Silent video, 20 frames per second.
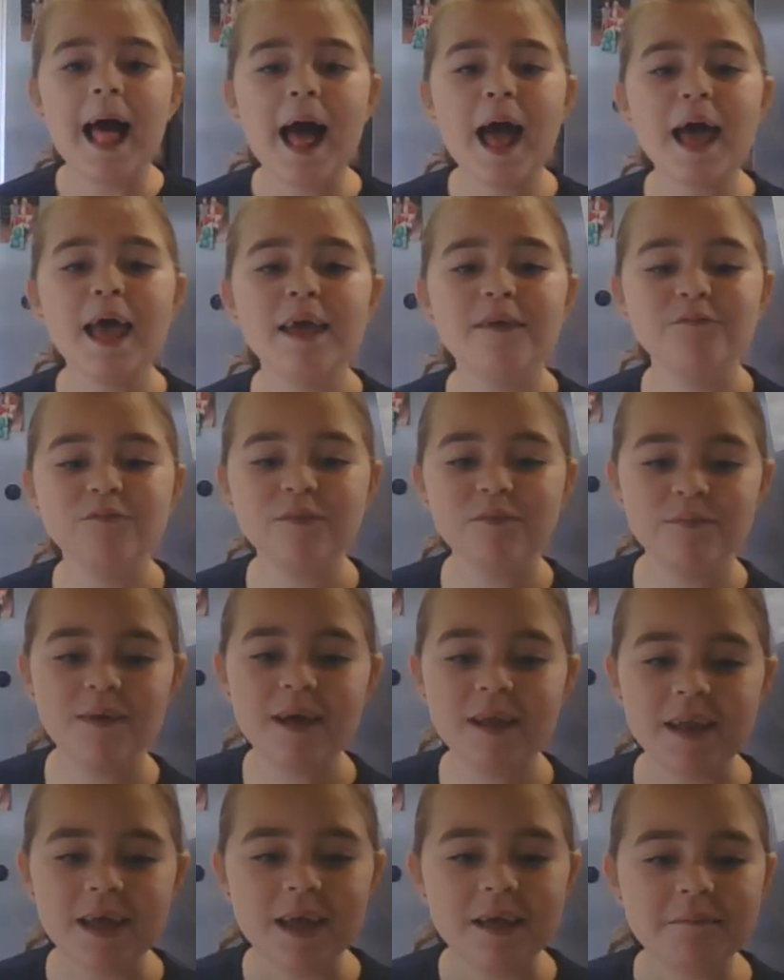Hi
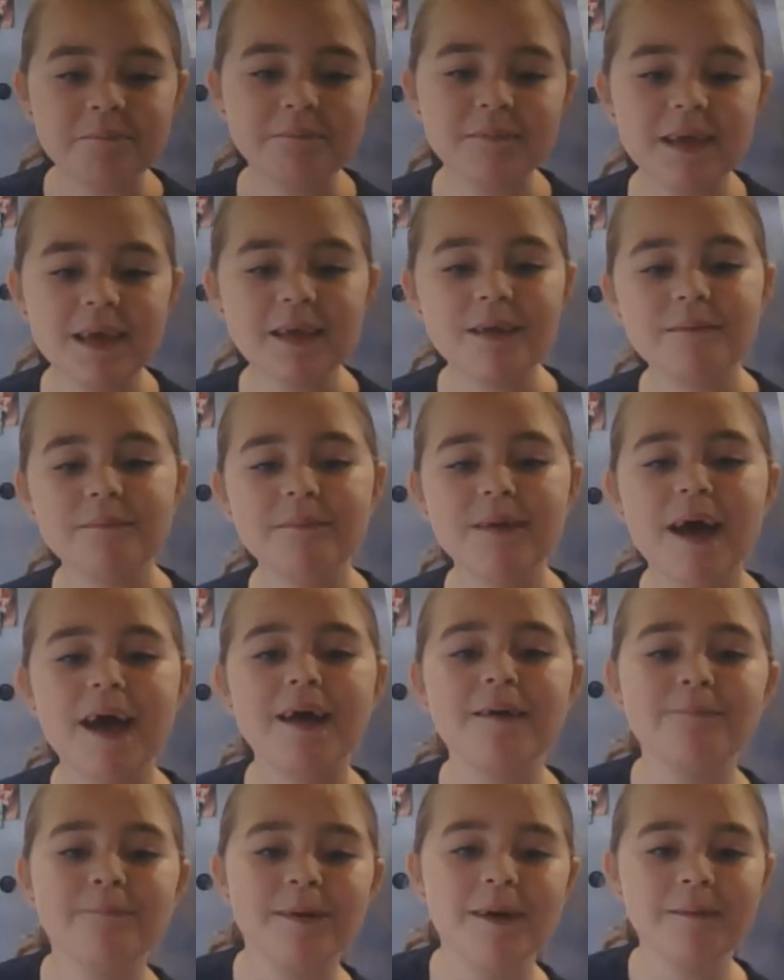everyone, me and
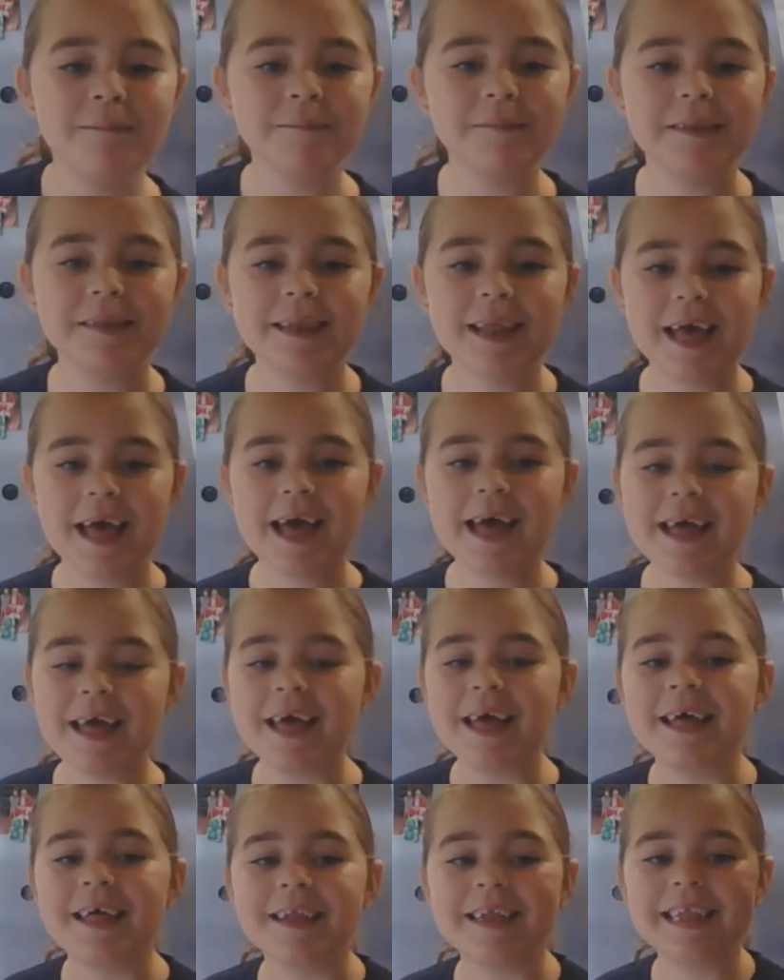my mum uh,
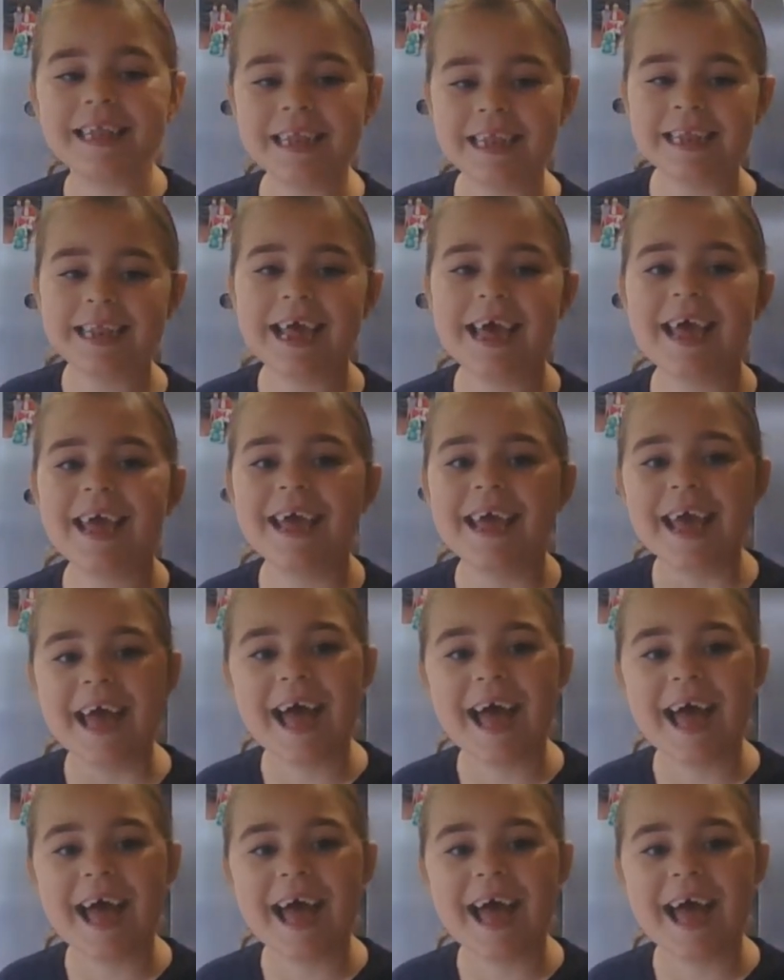today